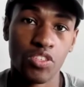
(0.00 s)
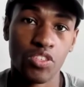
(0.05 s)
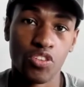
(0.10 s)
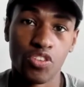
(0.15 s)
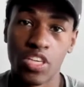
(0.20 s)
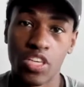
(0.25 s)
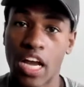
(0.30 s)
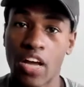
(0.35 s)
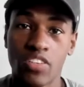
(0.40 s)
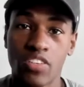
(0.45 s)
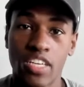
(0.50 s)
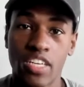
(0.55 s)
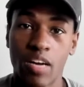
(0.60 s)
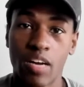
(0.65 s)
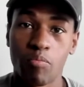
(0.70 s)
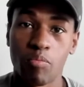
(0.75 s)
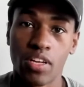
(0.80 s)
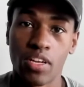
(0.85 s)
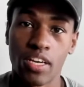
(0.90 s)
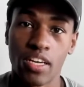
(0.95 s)
your child's
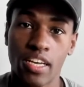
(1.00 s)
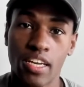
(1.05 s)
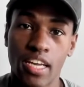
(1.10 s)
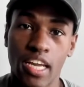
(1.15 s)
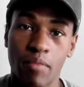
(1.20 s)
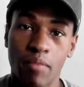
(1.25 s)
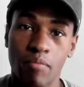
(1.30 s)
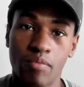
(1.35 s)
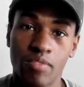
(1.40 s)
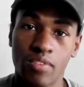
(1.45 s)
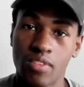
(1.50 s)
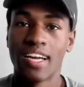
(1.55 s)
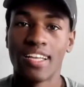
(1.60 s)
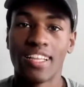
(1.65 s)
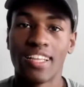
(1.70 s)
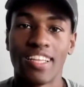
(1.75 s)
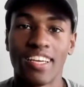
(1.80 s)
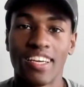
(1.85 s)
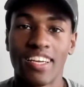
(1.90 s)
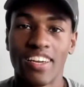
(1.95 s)
not playing a game
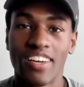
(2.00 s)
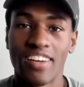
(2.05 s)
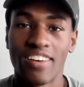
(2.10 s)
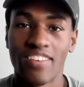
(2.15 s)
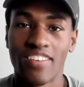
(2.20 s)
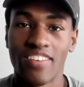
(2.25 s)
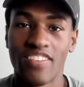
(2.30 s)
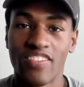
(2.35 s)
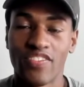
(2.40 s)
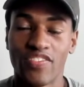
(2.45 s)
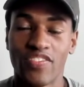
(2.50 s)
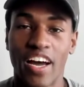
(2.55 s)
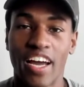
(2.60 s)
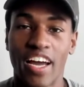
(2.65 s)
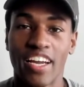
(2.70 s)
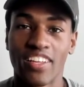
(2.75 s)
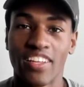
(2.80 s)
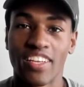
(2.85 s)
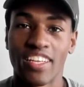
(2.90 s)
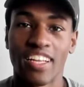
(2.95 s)
and then
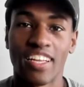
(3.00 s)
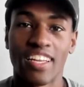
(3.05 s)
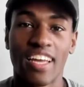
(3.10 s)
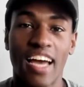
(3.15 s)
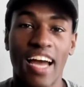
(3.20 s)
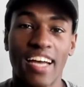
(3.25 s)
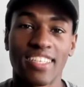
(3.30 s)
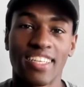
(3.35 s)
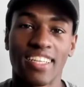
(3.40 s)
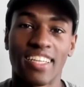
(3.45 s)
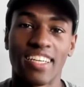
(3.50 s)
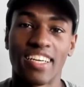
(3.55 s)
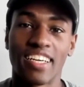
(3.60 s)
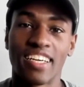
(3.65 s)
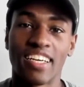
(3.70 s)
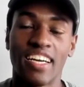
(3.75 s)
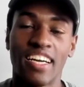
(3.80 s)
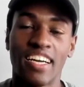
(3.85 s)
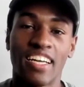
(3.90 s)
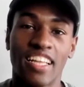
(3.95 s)
finally the last
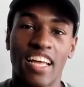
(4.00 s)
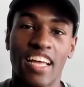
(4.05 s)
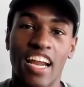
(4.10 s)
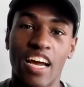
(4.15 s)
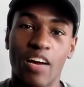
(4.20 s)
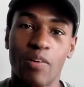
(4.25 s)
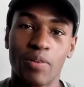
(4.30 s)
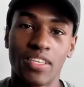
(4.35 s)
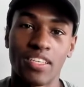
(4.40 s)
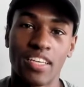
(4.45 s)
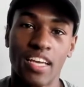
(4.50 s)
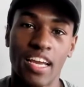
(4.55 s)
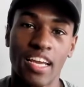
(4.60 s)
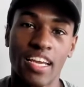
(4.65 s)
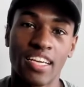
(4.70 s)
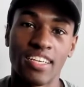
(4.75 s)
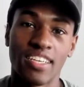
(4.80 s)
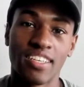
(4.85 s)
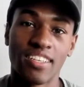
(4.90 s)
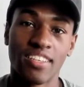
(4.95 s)
thing that i would
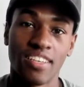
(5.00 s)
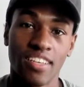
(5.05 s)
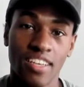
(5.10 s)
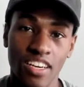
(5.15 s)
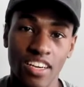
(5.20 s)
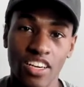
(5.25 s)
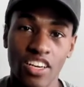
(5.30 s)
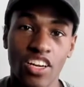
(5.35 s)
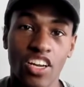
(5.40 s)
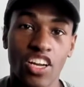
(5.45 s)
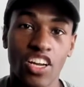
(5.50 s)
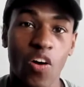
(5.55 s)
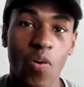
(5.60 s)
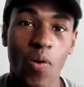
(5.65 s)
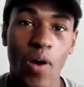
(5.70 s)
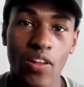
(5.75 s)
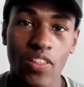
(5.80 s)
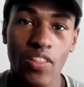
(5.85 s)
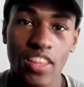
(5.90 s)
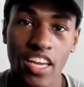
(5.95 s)
say is
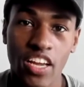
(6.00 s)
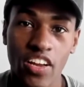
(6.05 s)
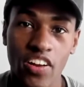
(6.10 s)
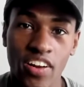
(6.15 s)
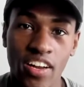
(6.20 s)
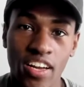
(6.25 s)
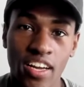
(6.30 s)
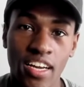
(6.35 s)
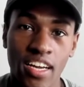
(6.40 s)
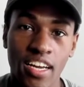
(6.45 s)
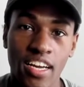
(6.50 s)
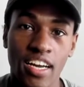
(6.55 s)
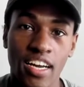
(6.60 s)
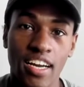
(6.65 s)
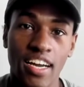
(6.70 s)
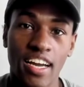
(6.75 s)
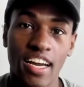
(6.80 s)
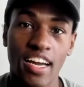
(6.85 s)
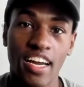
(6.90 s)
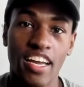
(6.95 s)
go out there
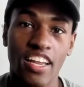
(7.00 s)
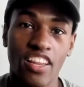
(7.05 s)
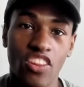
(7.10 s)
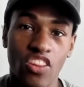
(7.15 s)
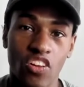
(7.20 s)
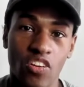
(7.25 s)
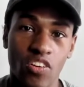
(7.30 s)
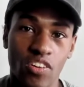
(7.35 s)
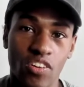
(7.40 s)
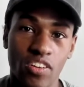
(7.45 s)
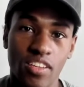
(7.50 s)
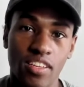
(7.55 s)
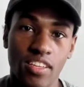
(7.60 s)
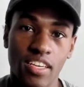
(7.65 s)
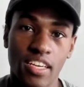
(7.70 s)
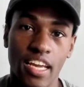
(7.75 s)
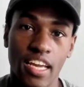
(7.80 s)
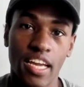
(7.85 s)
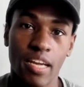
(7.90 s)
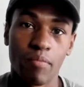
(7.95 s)
and learn
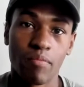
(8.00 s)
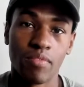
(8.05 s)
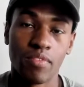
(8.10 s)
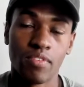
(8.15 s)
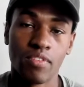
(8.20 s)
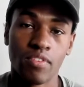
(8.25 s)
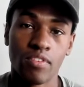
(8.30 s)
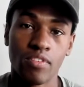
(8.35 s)
the game